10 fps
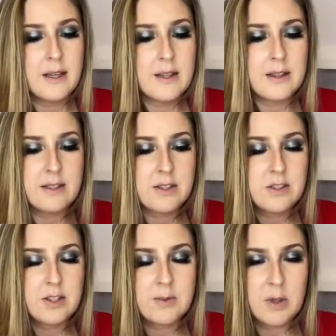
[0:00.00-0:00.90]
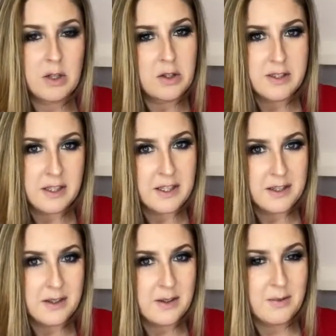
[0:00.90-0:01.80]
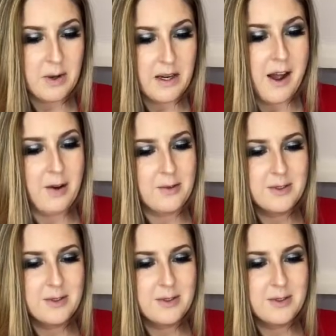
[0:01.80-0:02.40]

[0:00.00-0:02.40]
this is just what it looks like right now.